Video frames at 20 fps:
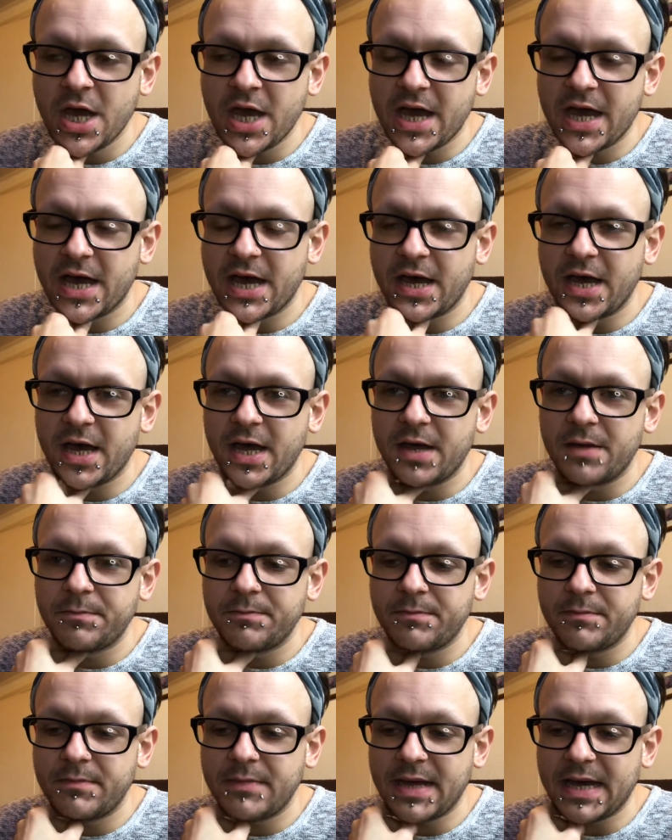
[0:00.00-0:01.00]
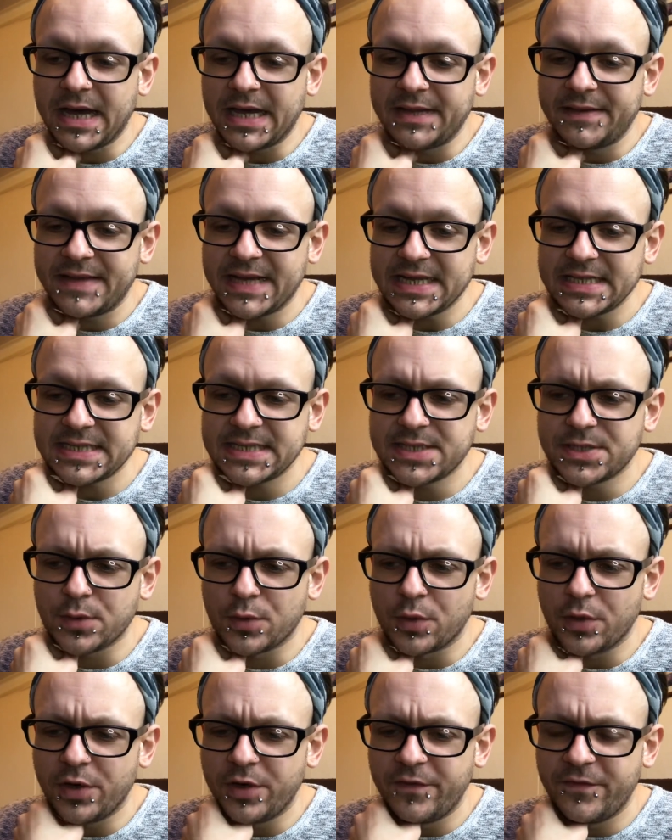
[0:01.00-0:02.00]
And that's
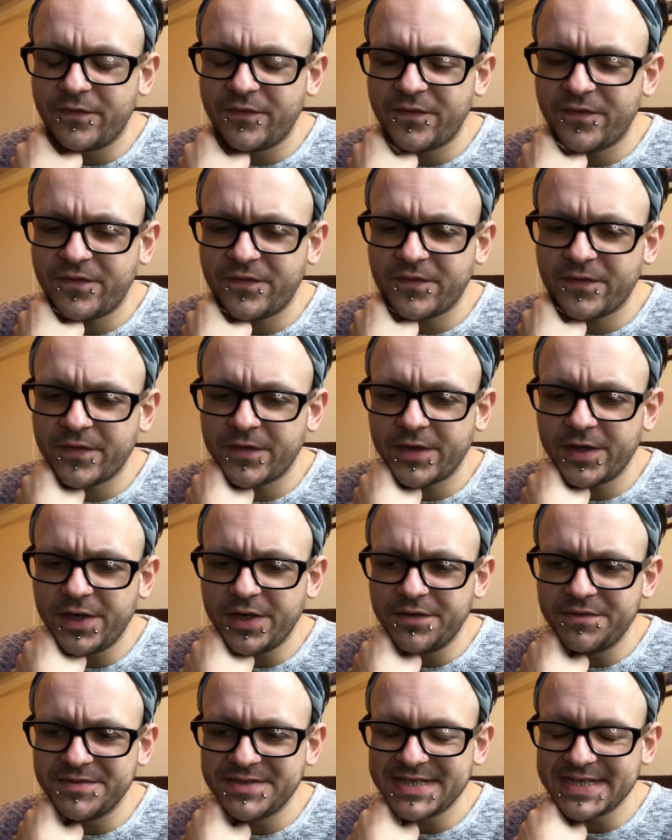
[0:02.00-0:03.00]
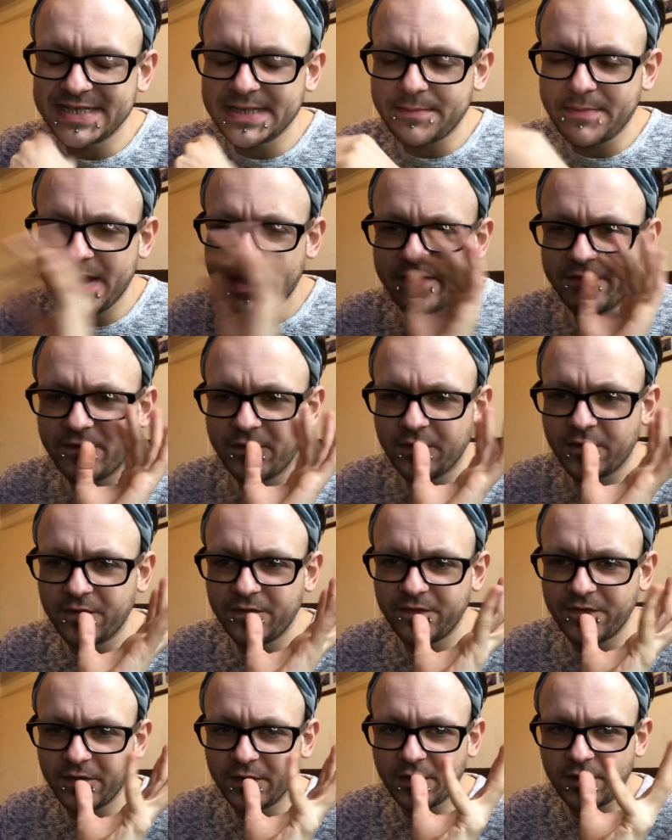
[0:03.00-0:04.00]
sort of used as a metaphor
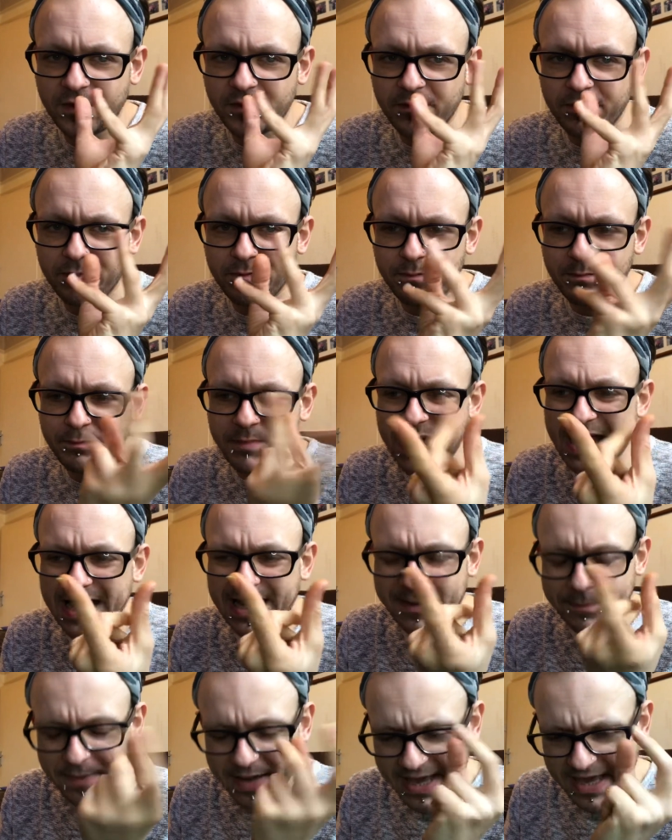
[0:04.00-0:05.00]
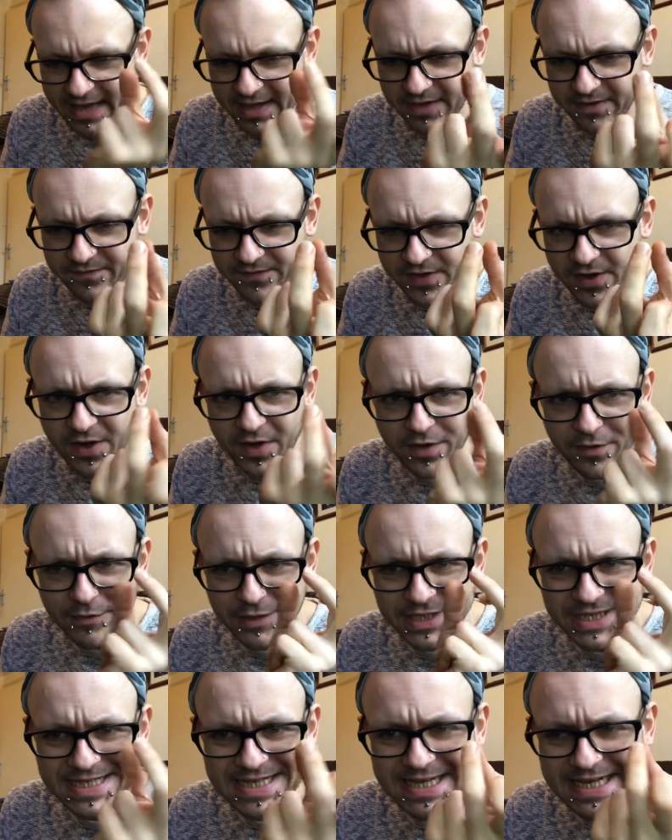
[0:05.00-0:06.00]
for pack behaviour
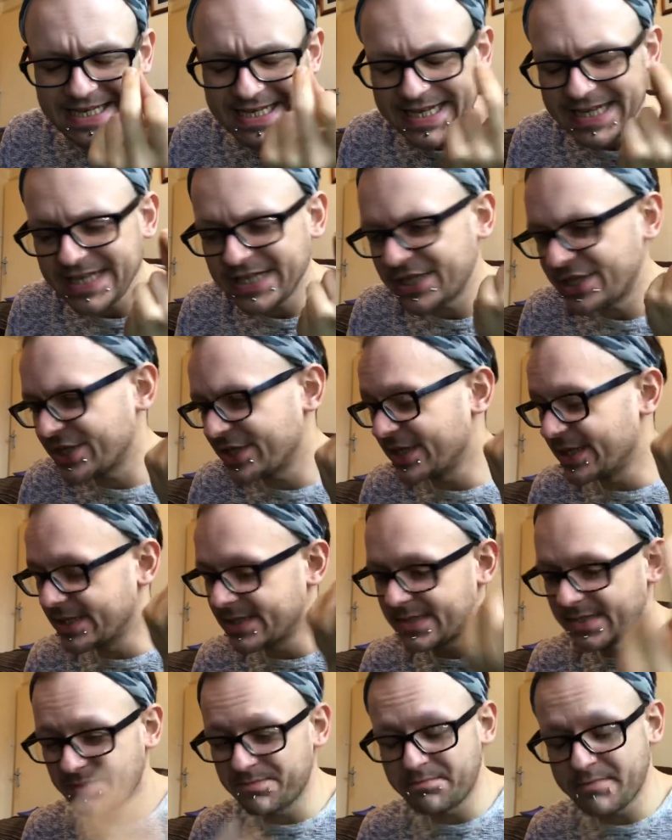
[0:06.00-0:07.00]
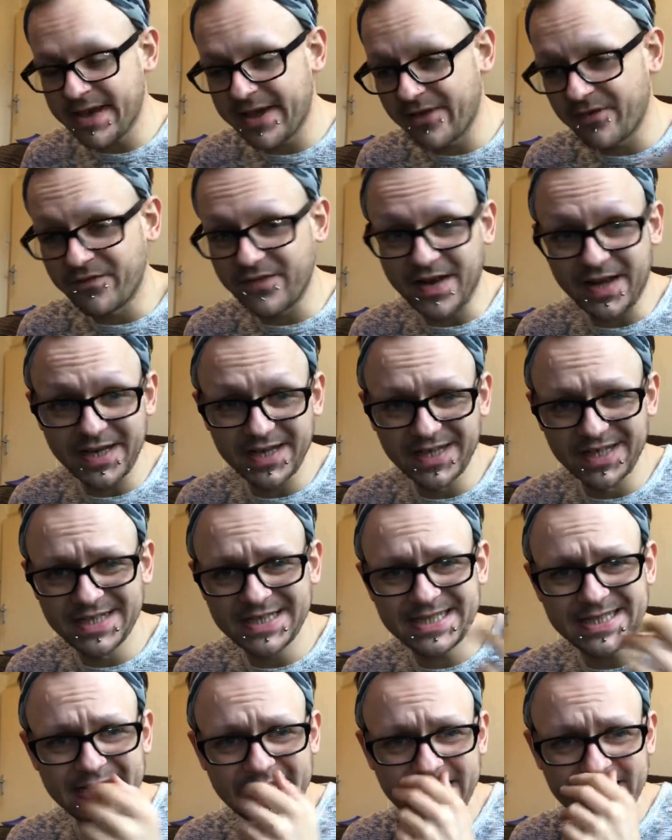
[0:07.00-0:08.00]
in teenagers and male
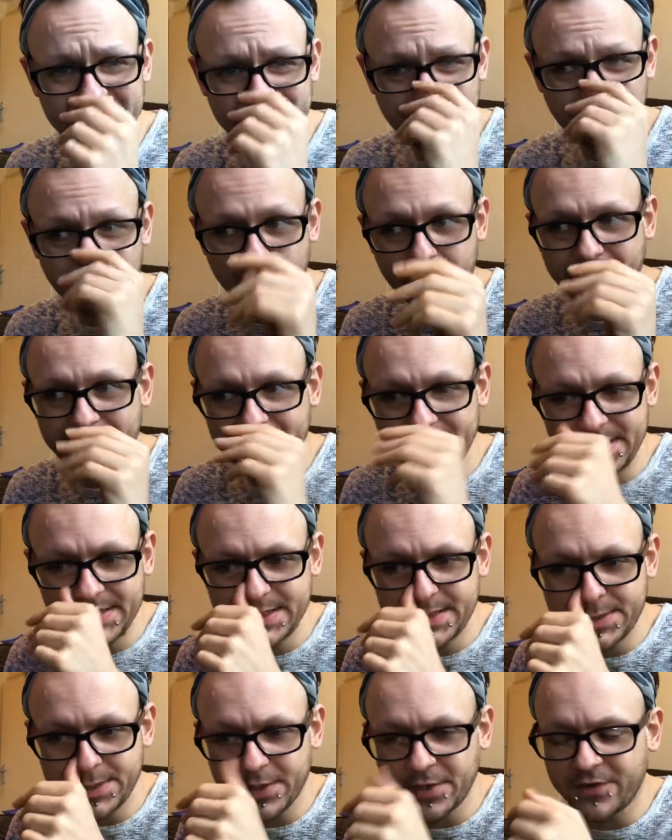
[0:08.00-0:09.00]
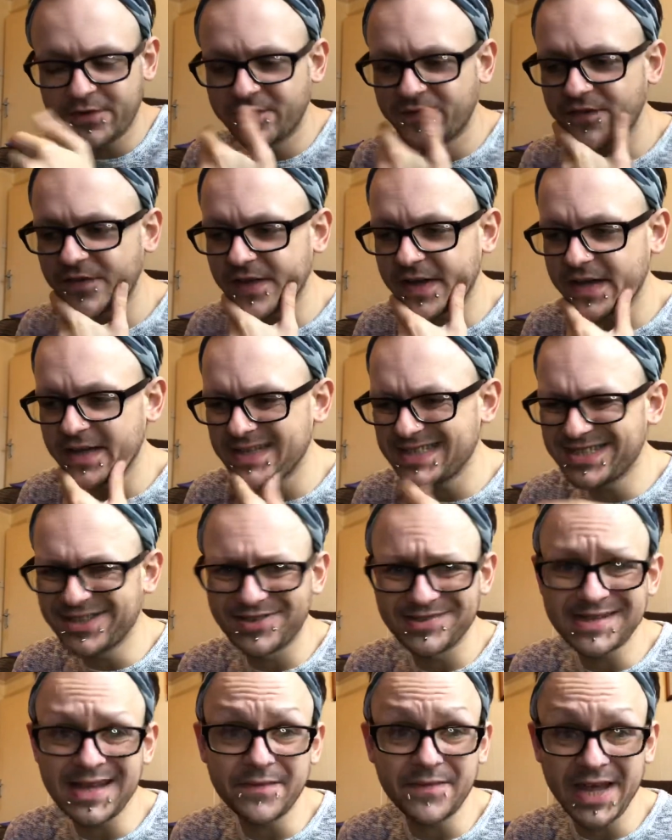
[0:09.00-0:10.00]
violence against women and stuff. It's not
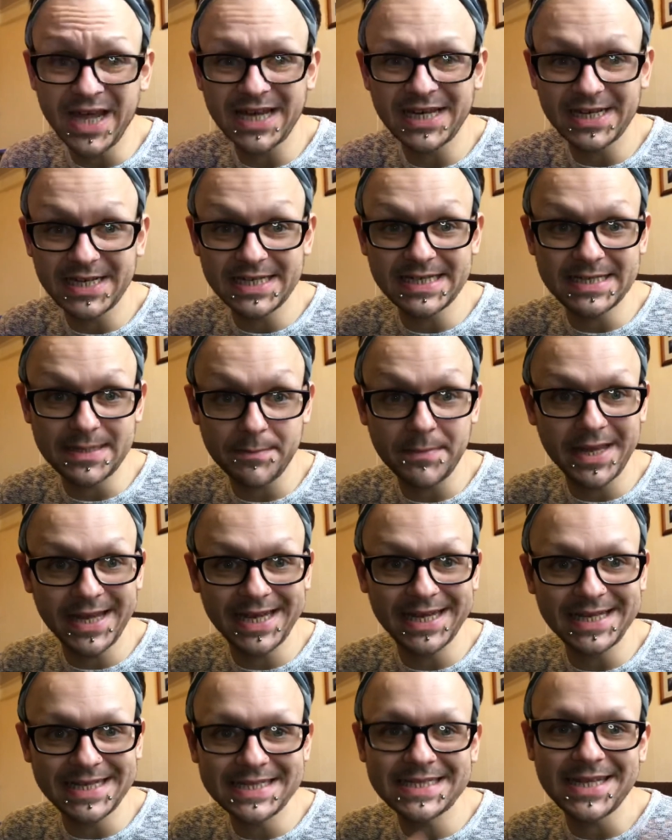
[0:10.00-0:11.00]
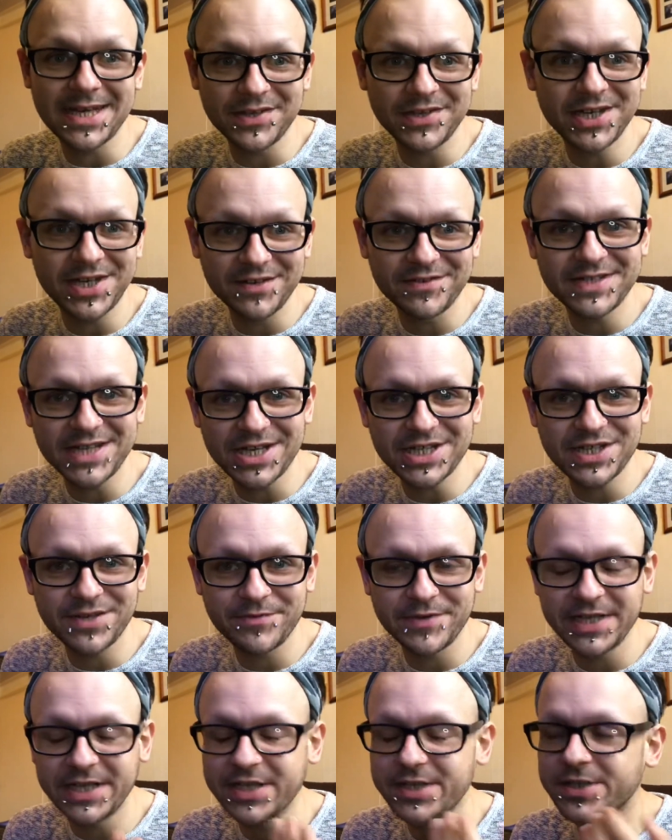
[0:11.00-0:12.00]
as heavy-handed as I'm making it sound here. It's actually
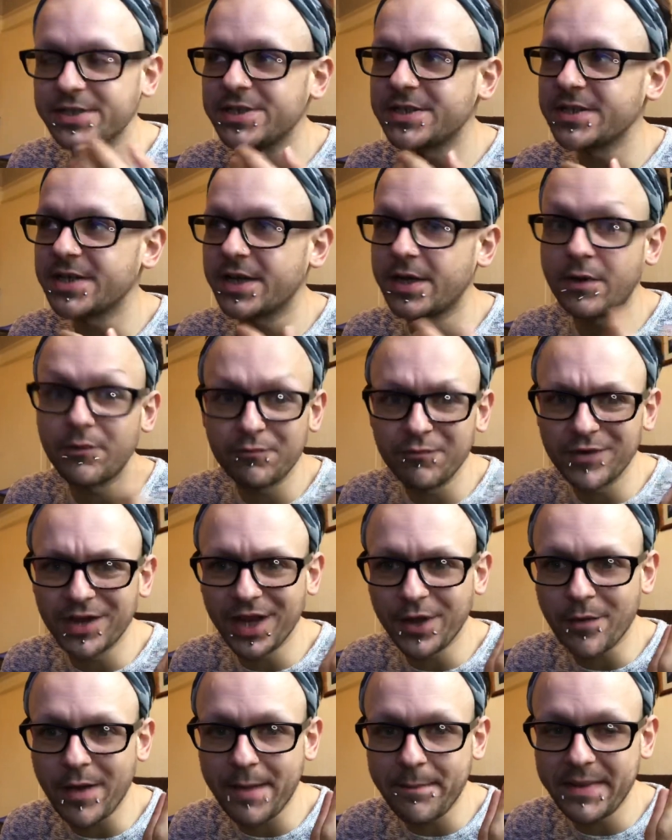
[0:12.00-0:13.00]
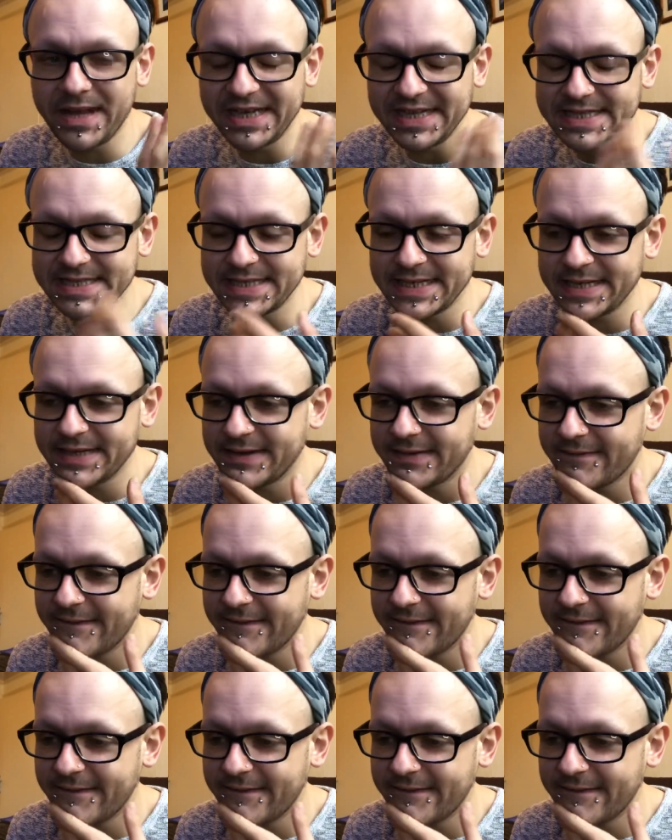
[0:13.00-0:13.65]
really good and really quite menacing.